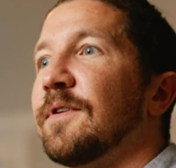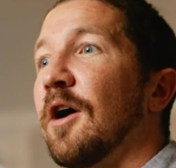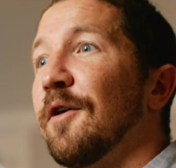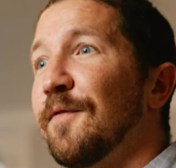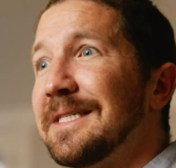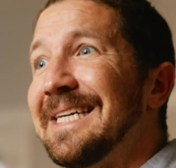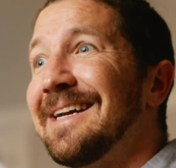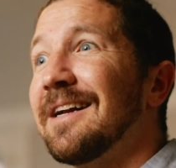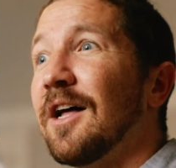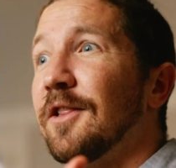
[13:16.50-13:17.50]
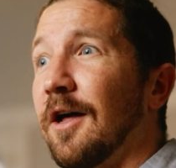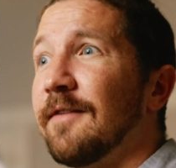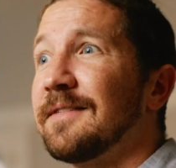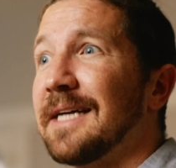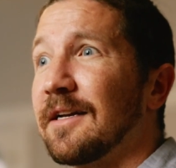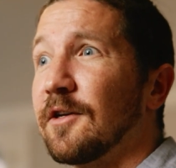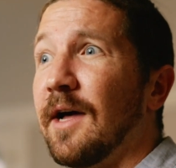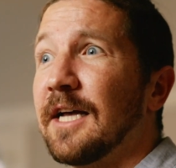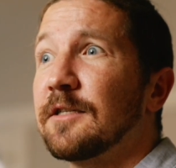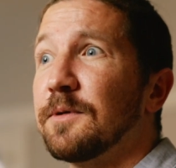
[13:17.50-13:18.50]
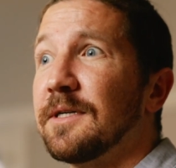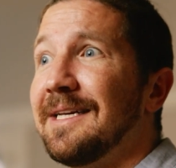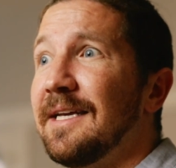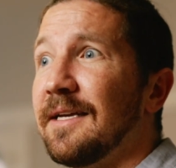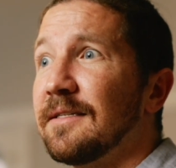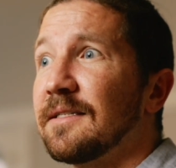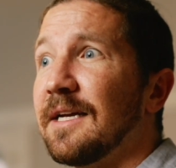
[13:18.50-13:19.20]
photographers needed a lot of technical expertise